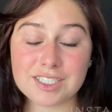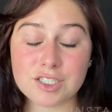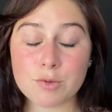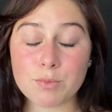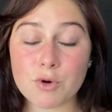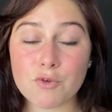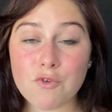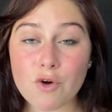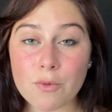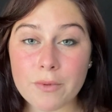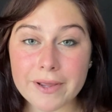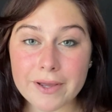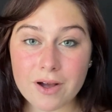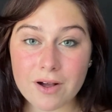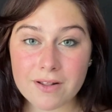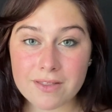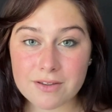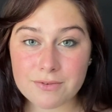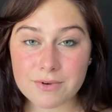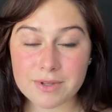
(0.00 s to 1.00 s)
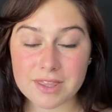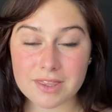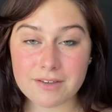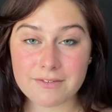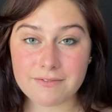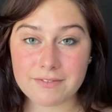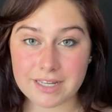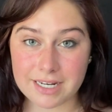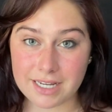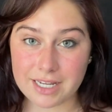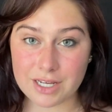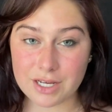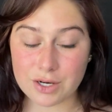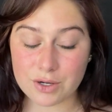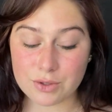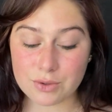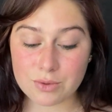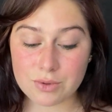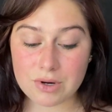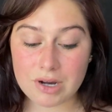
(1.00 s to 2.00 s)
so before we go on with the
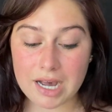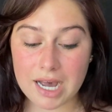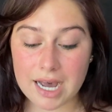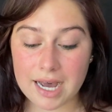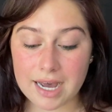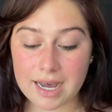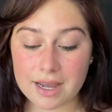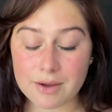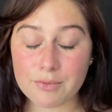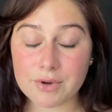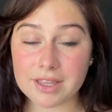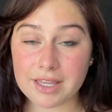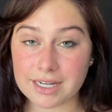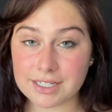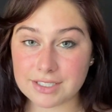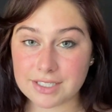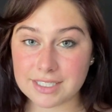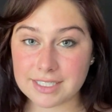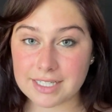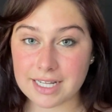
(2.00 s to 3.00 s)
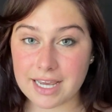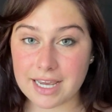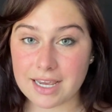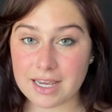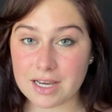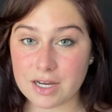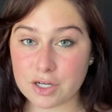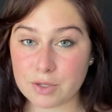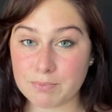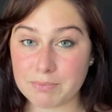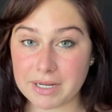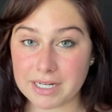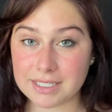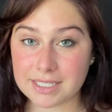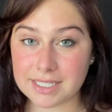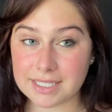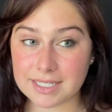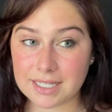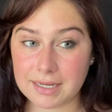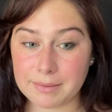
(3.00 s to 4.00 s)
video, I would like to say a big
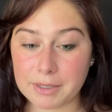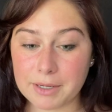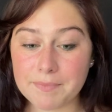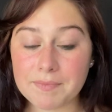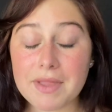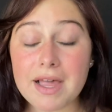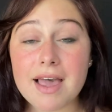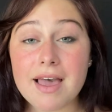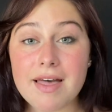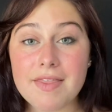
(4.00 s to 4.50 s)
disclaimer.